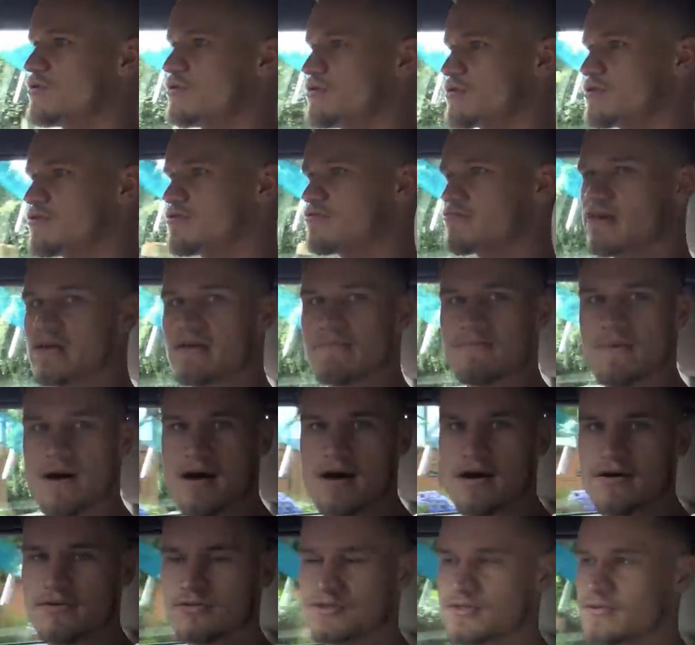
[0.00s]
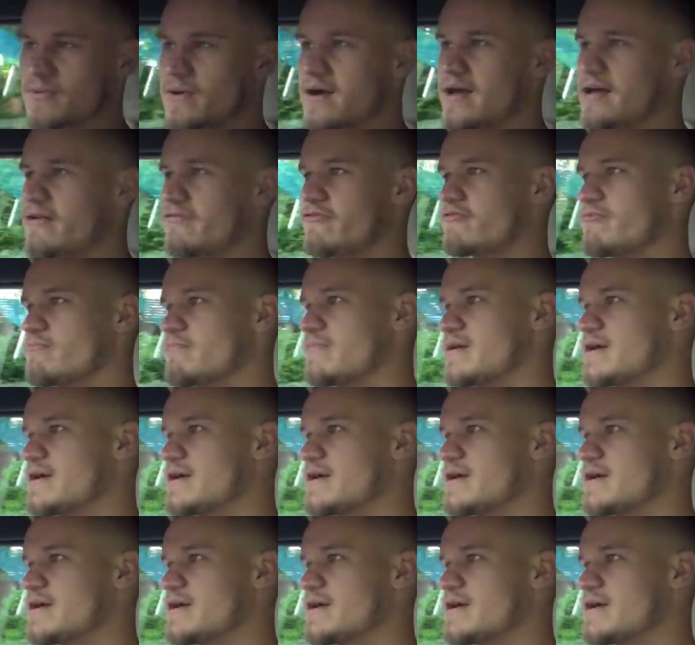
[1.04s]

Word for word: or three miles away from